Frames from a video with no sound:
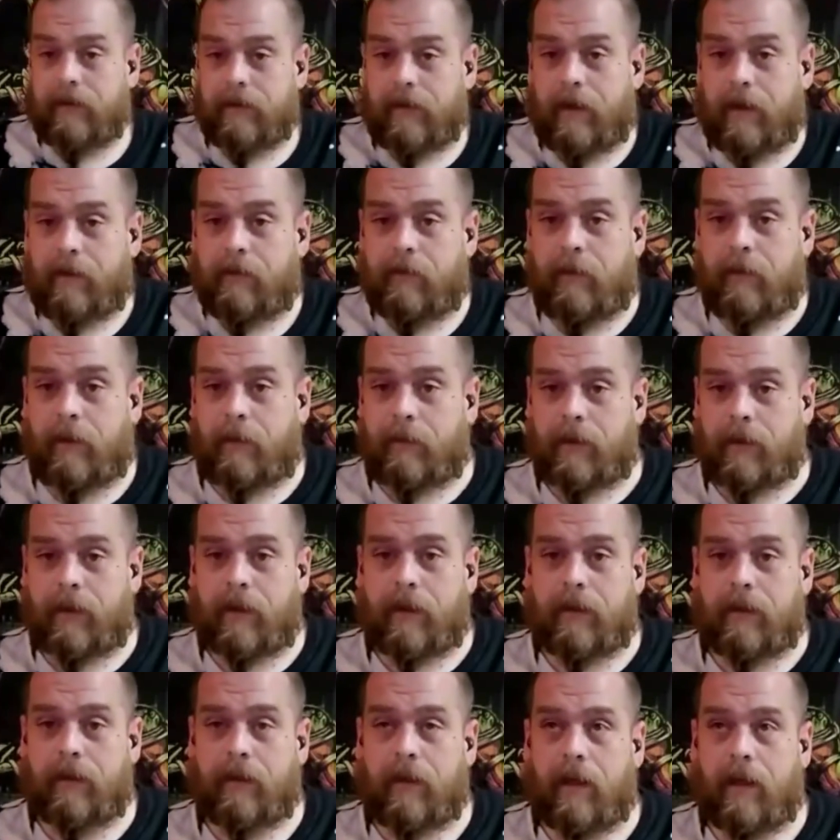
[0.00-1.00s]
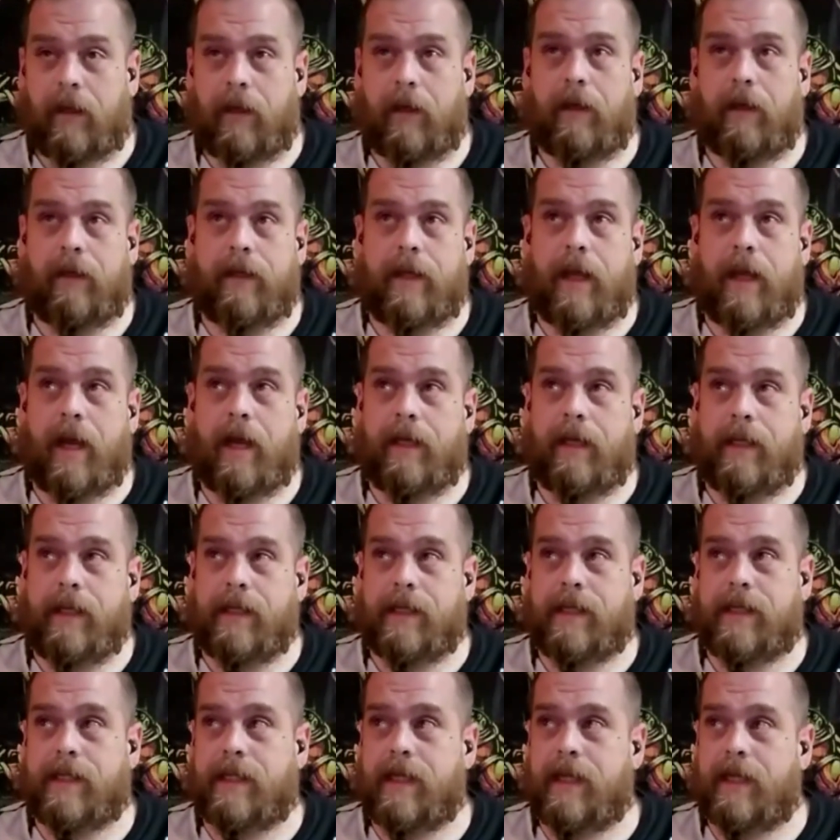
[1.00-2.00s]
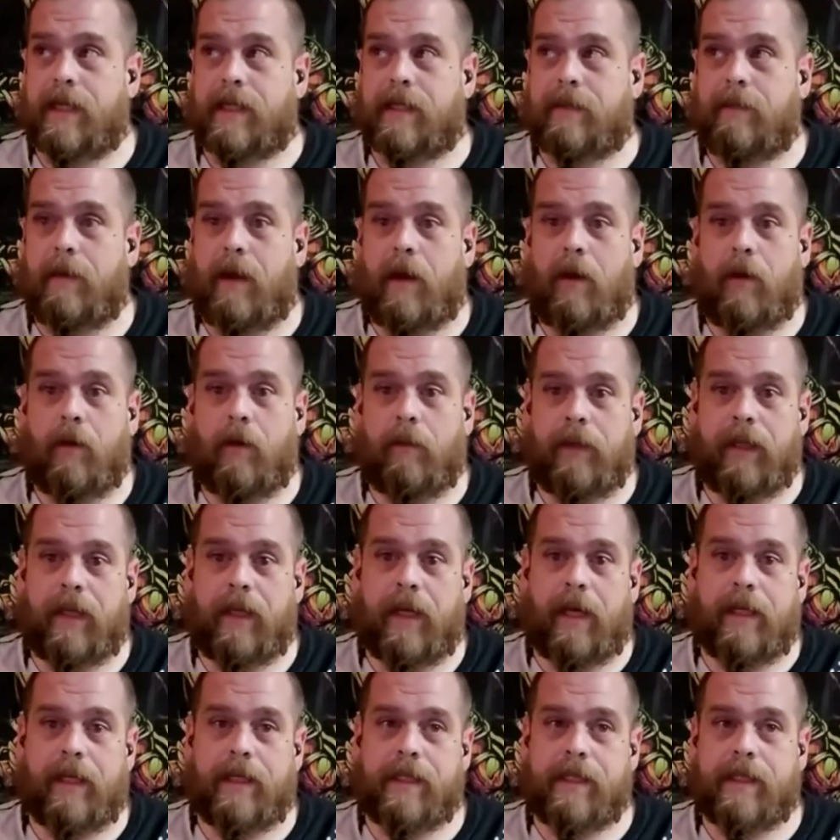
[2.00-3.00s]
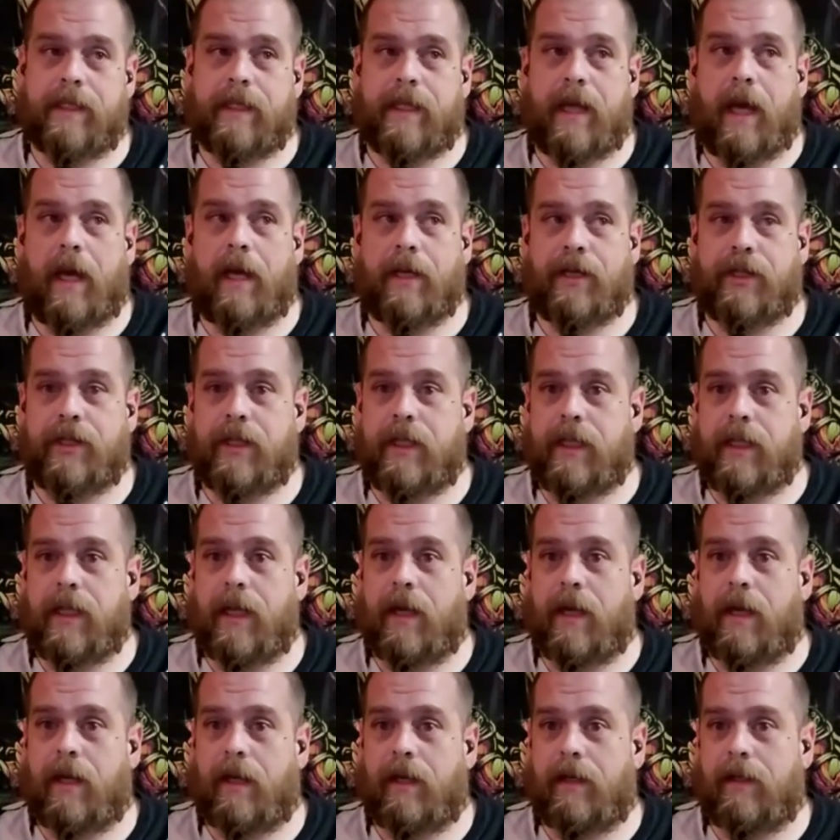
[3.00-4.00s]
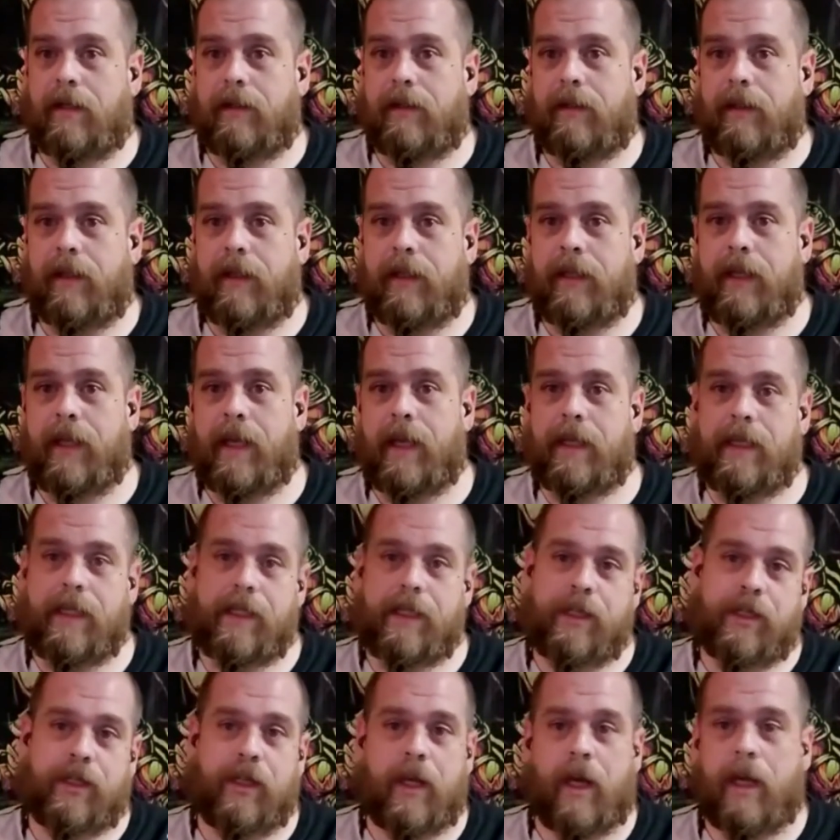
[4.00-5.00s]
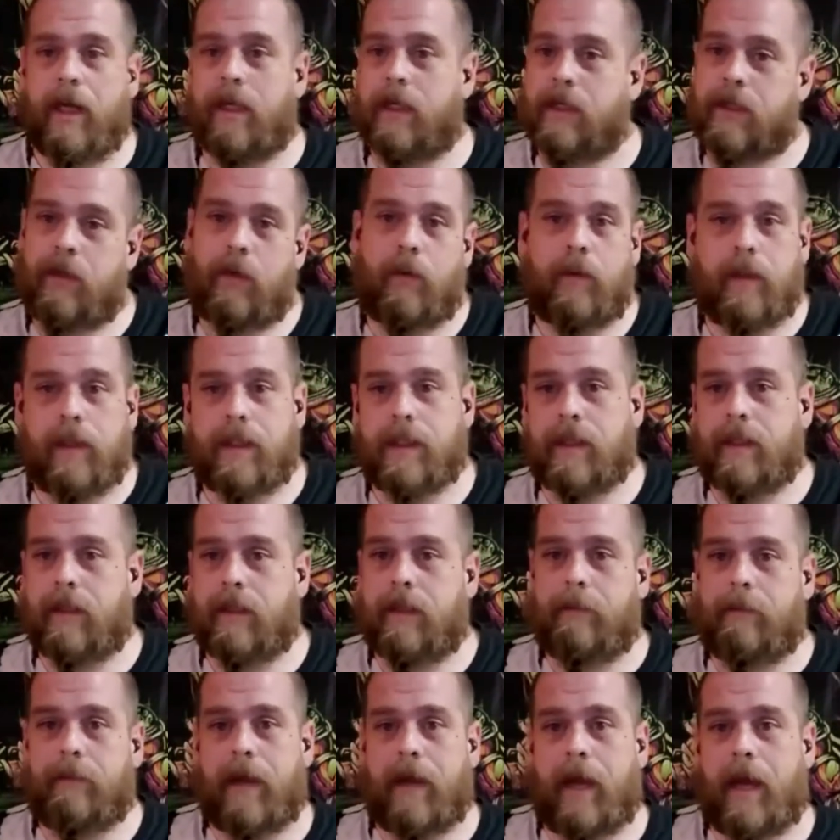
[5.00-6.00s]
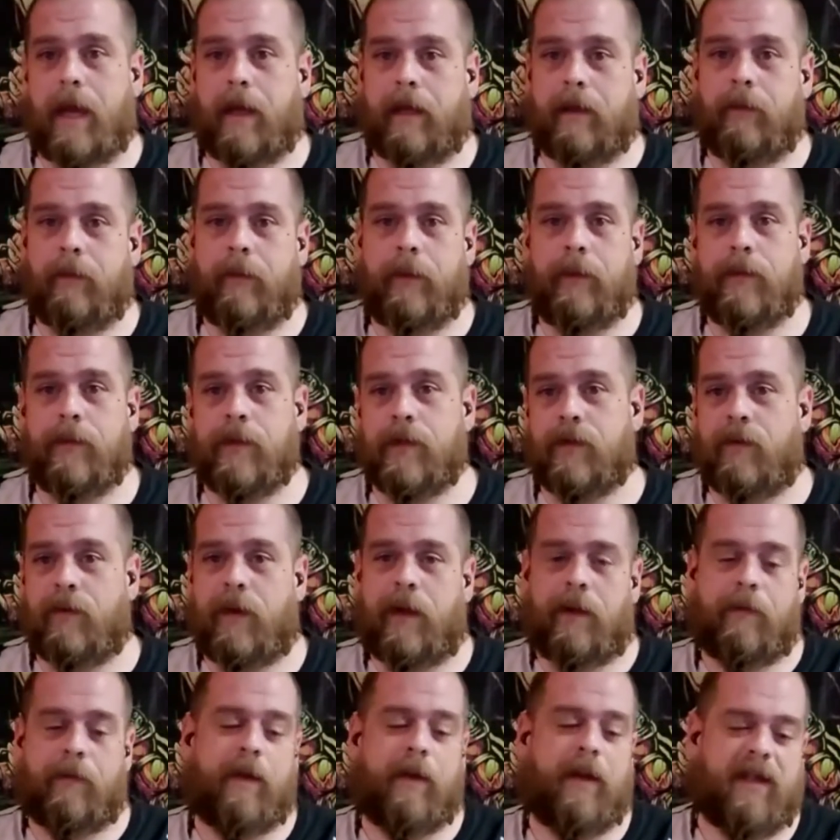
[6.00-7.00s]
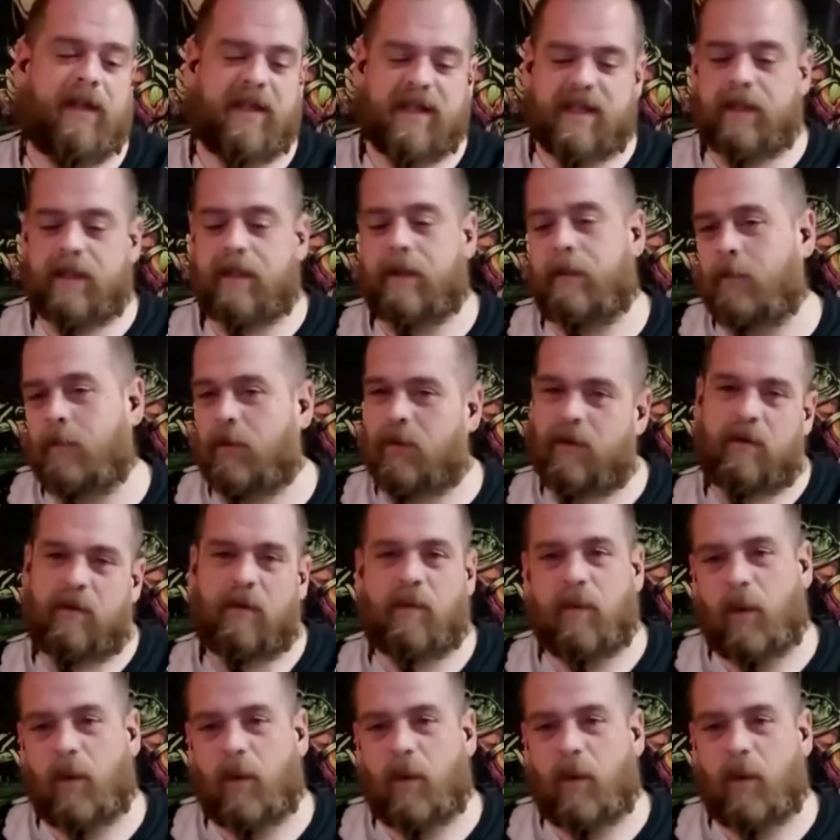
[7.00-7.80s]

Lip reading: I remember 96, my homie got his Dodge Neon and he had these giant Sonys in the back and we would just ride around listening to Born